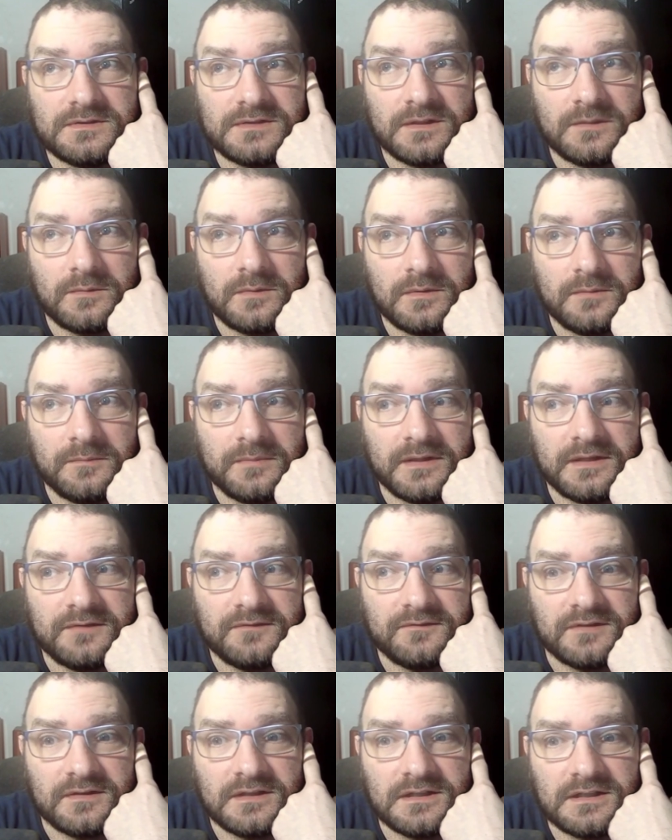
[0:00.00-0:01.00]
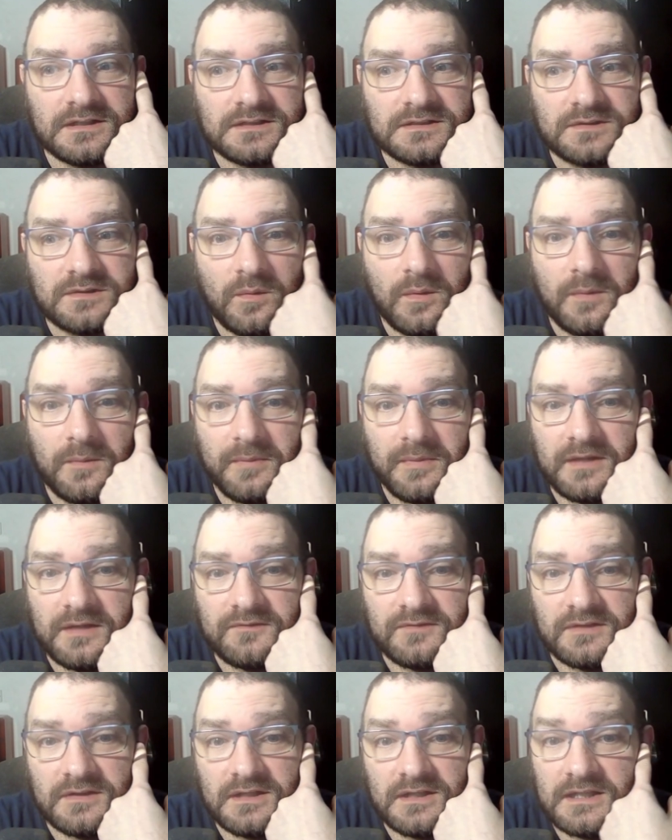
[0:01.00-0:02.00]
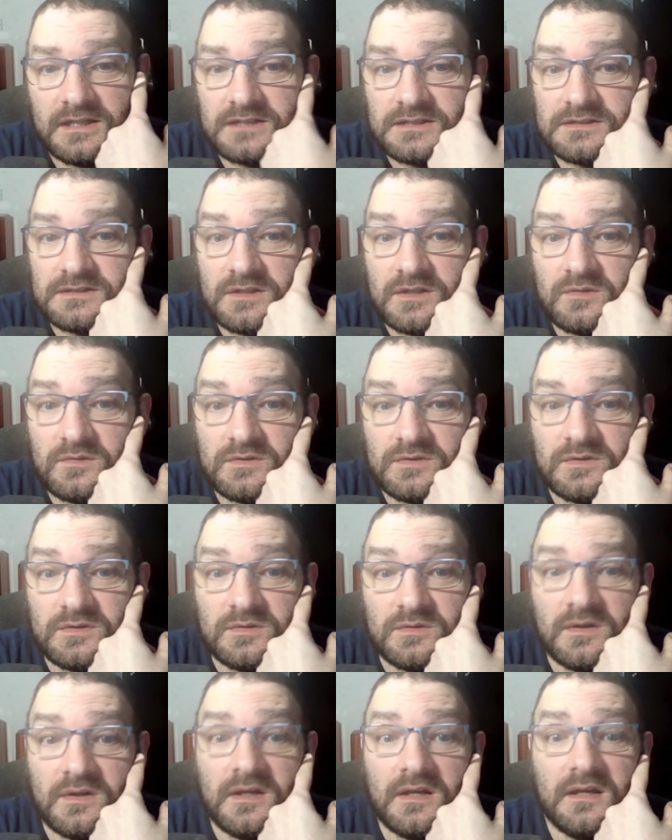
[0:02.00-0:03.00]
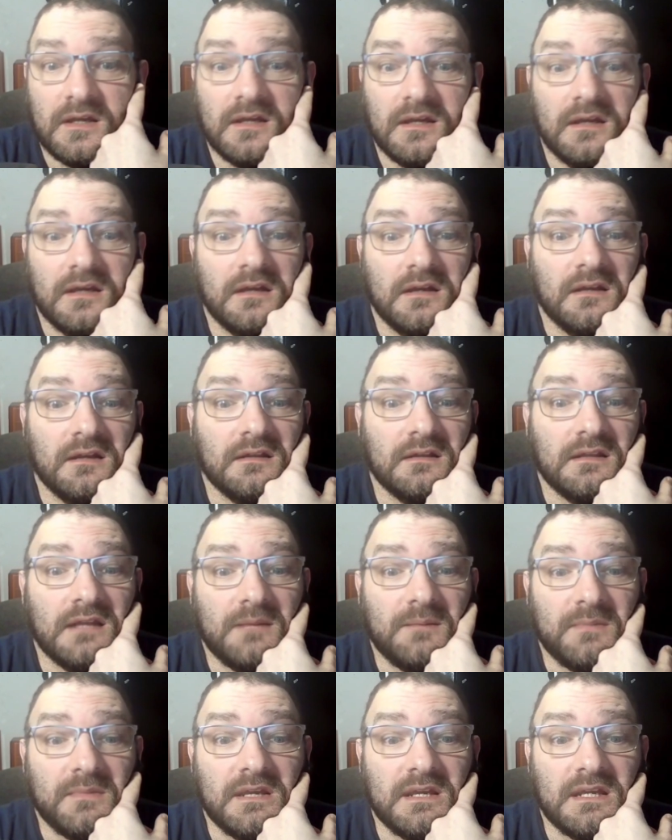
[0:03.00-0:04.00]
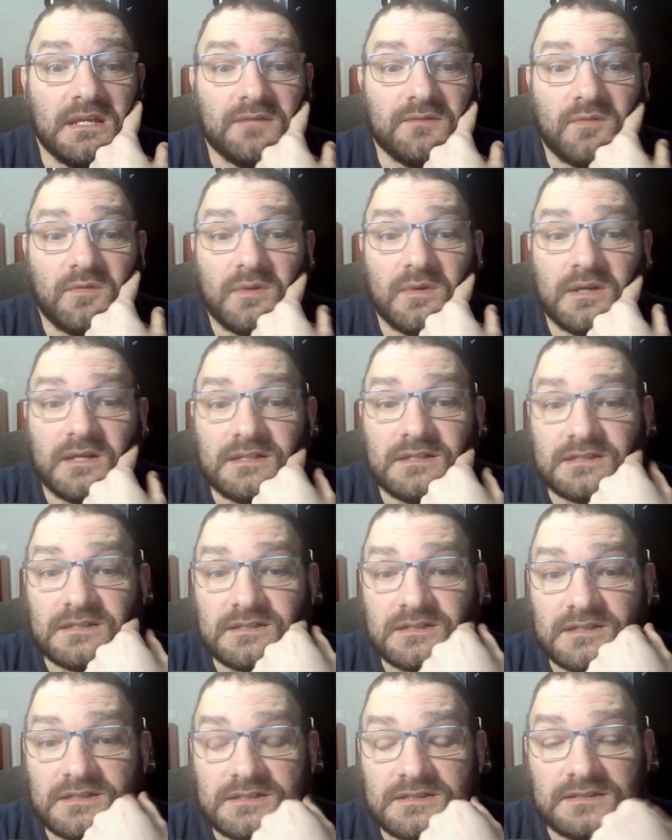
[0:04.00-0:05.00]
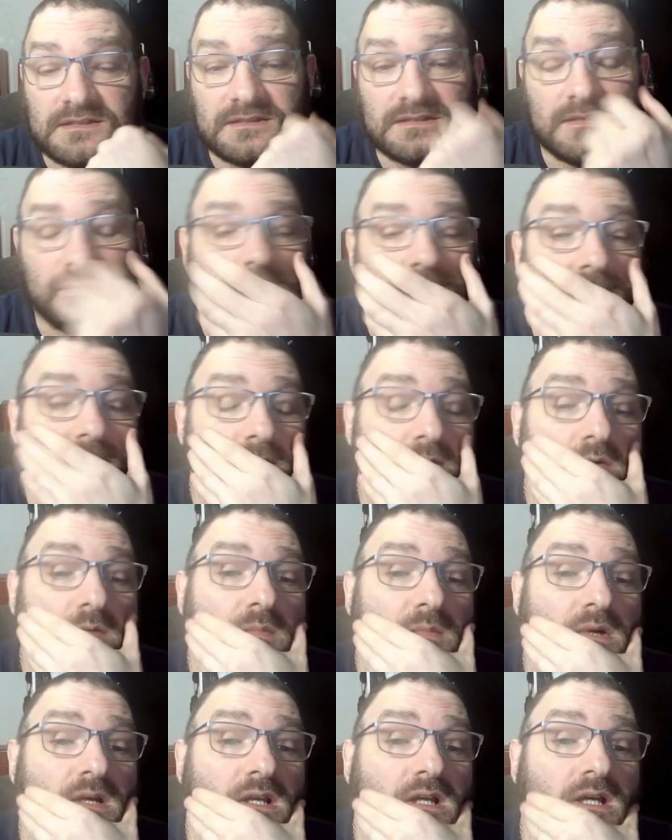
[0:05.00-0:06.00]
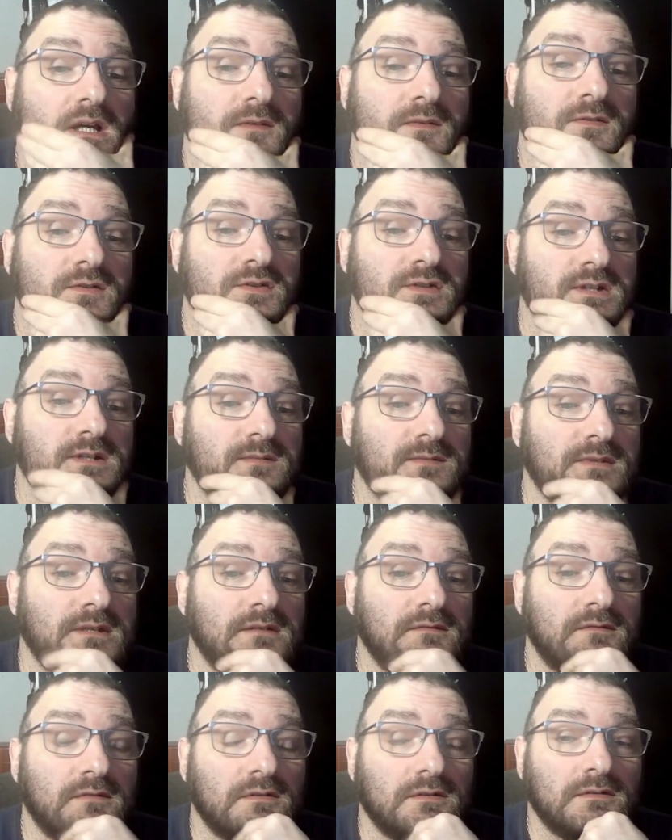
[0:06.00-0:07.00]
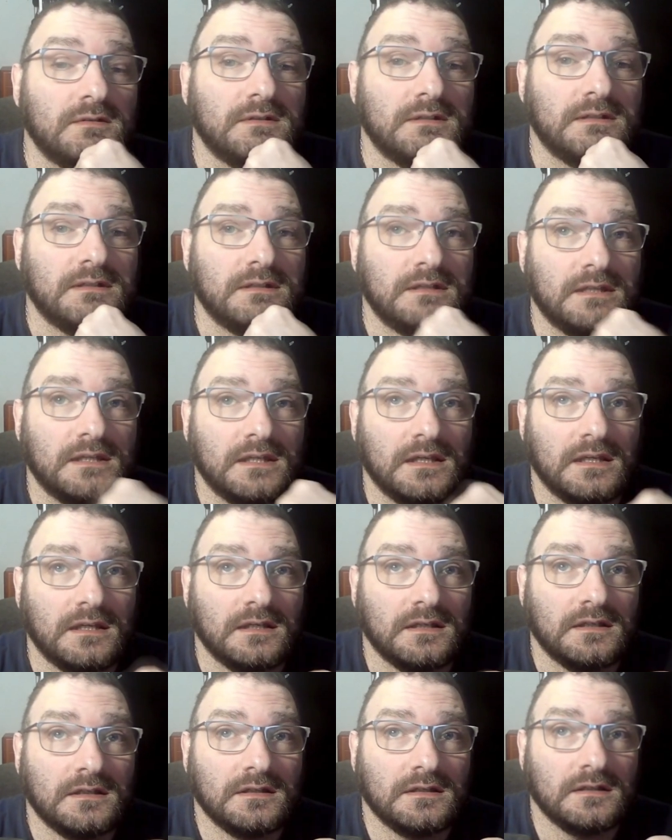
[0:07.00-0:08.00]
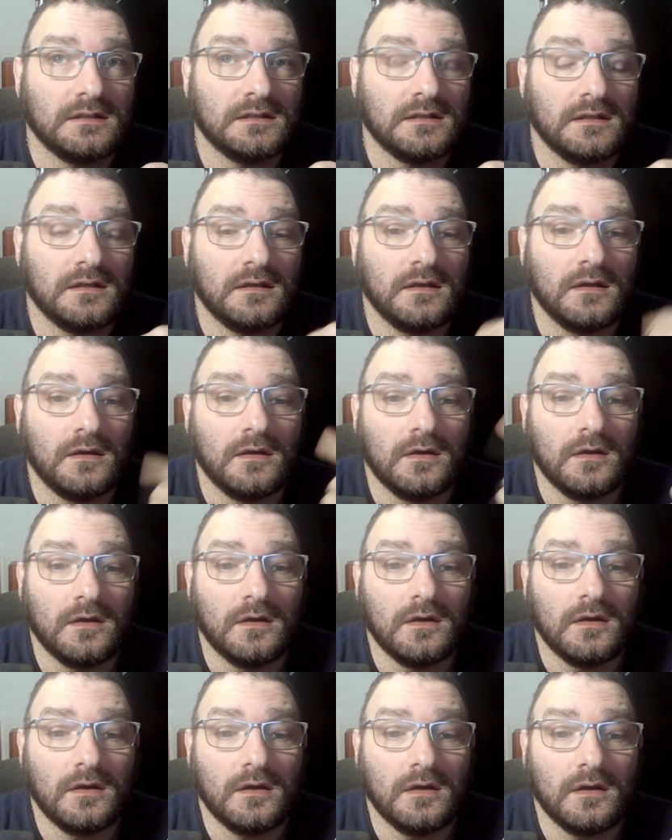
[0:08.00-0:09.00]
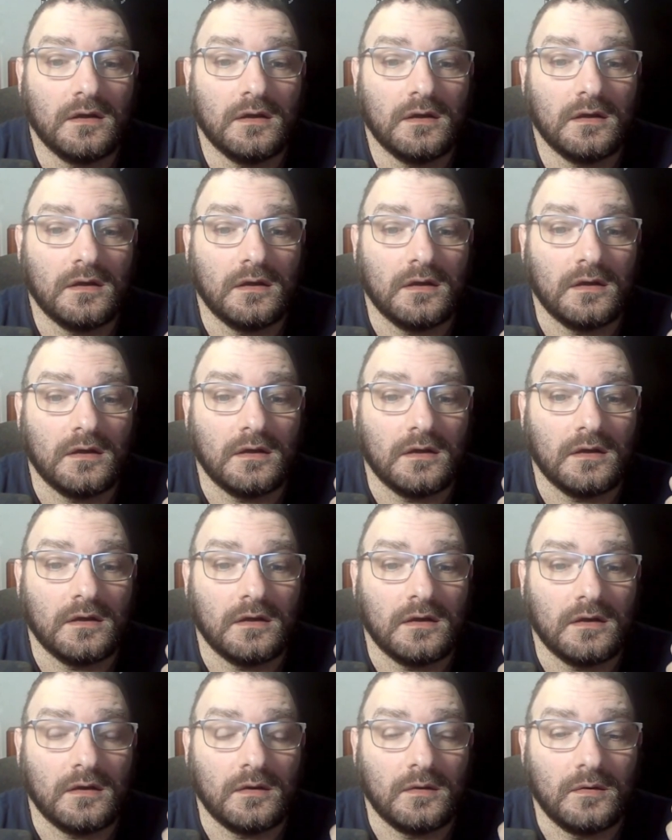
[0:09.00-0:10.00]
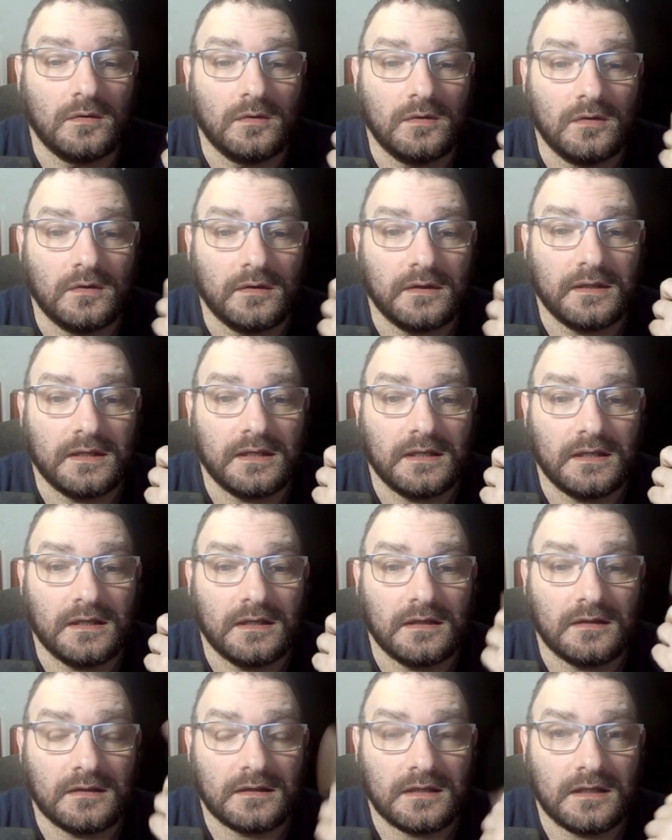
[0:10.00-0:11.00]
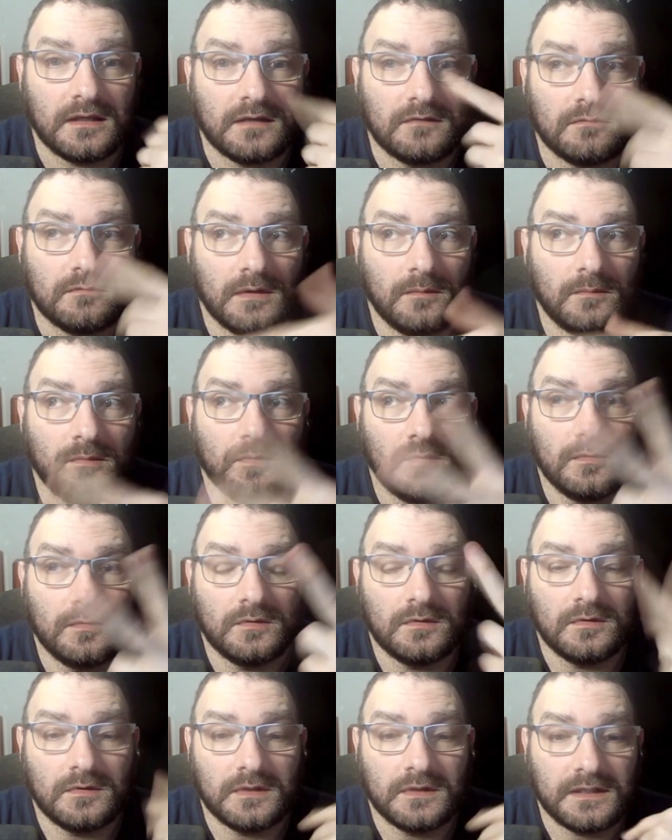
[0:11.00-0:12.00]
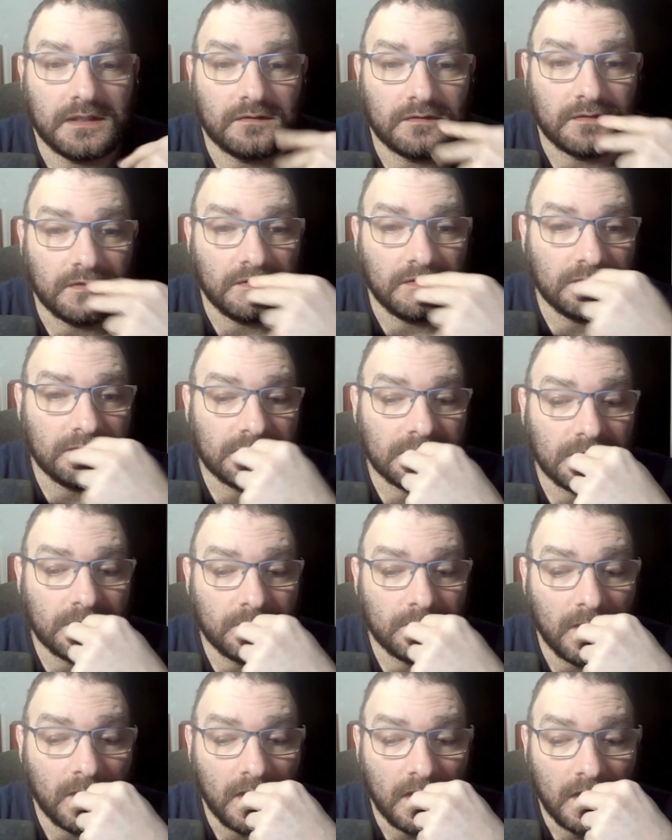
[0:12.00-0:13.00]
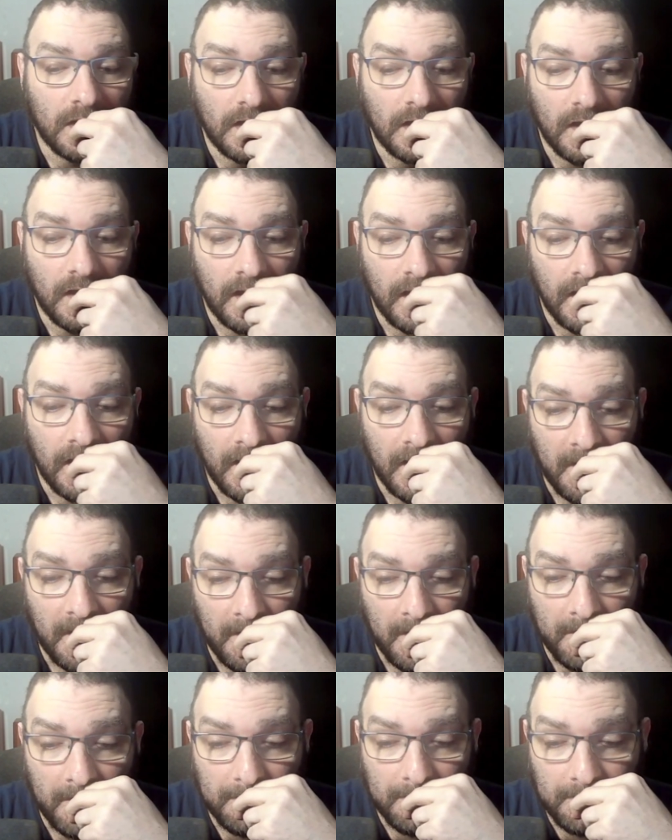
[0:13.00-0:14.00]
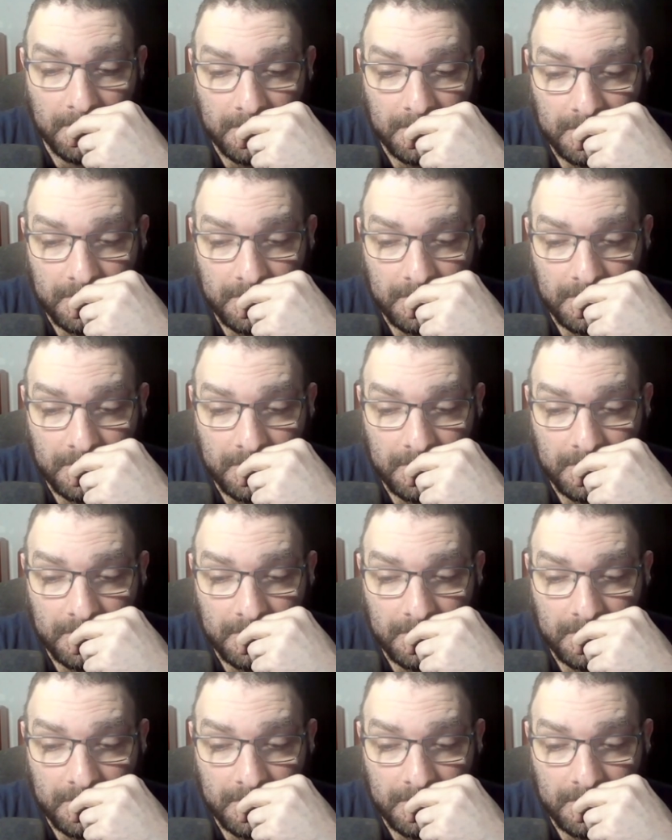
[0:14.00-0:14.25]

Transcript: I won't pay for clicks, I won't pay for likes, I don't do that many giveaways unless it's to people on my live streams over on Kick uh, uh, or here Kick Rumble or here on YouTube. Um,